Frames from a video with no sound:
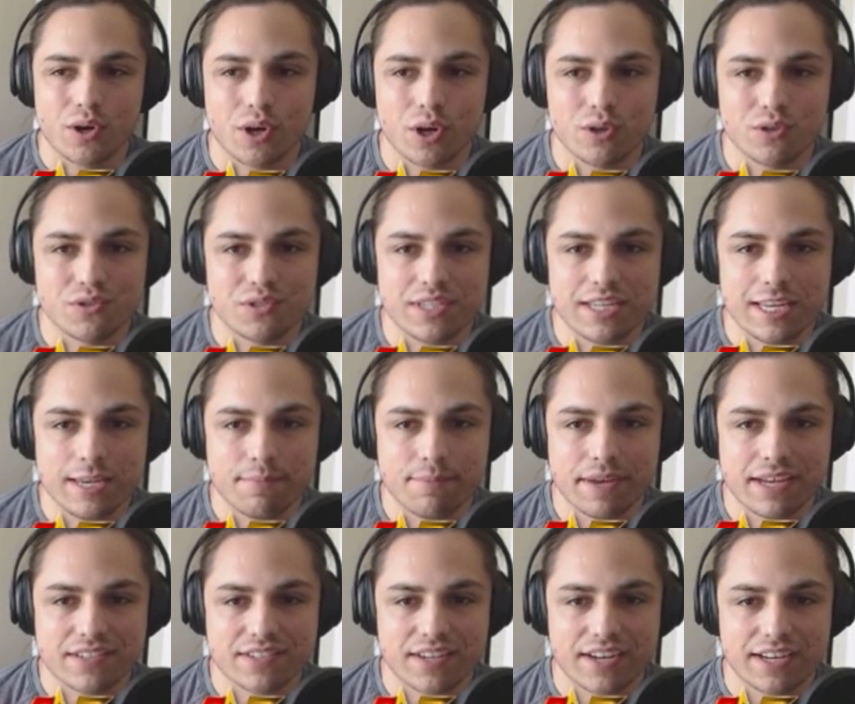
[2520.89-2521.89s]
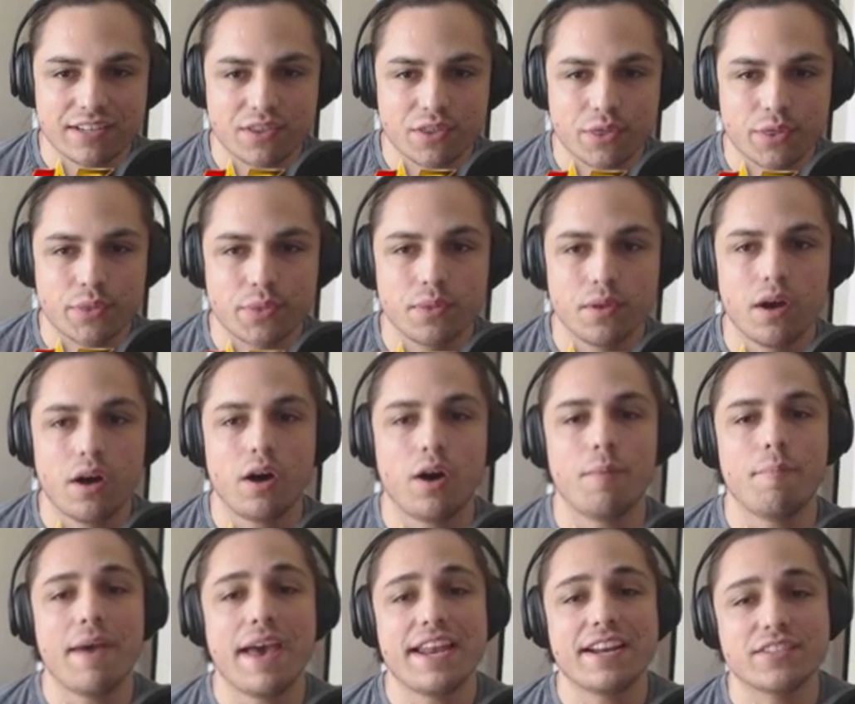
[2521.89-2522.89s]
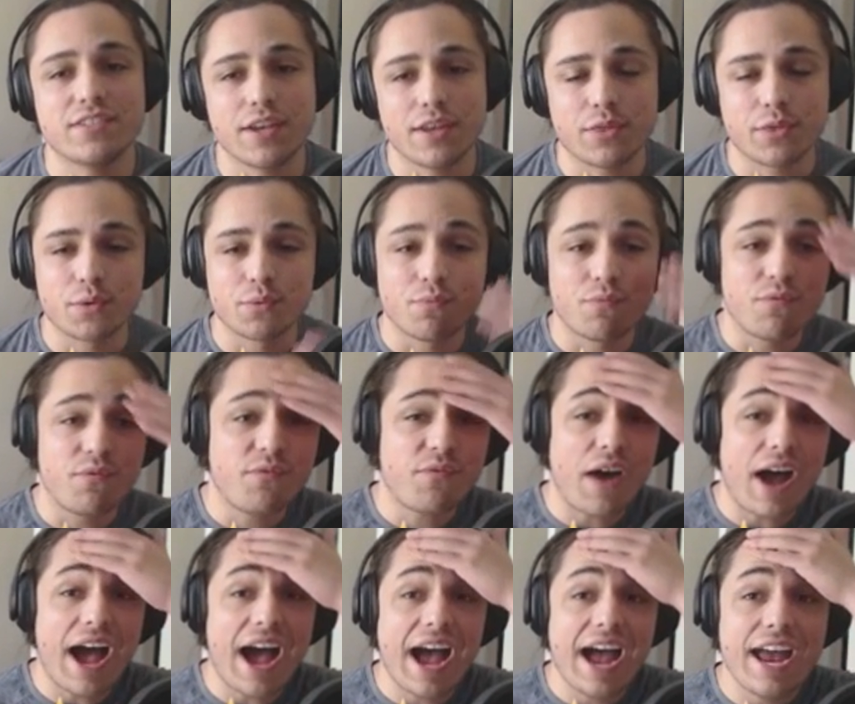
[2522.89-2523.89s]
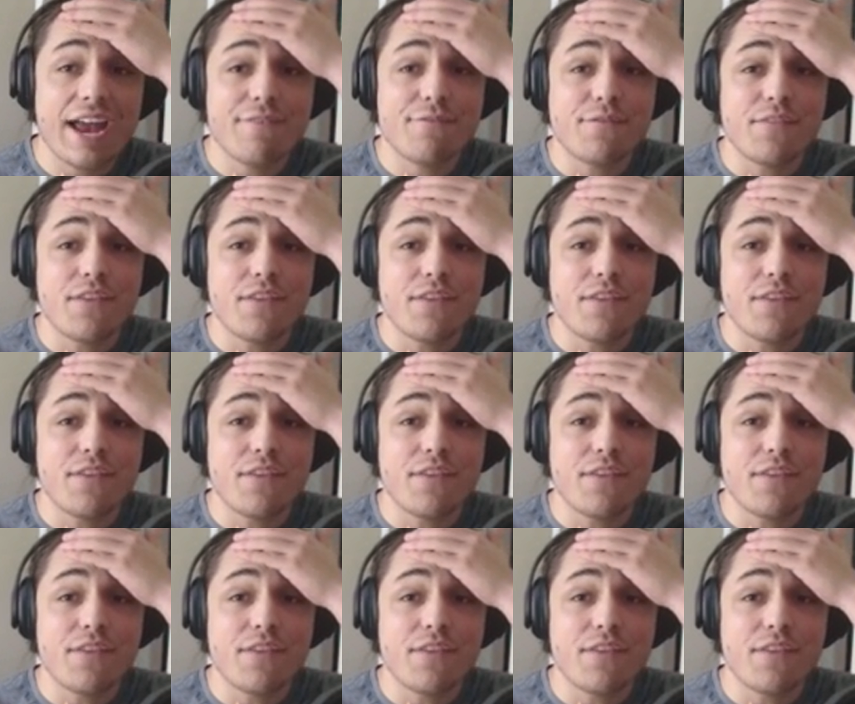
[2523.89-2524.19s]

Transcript: goes deep, makes it a oh man, it's a five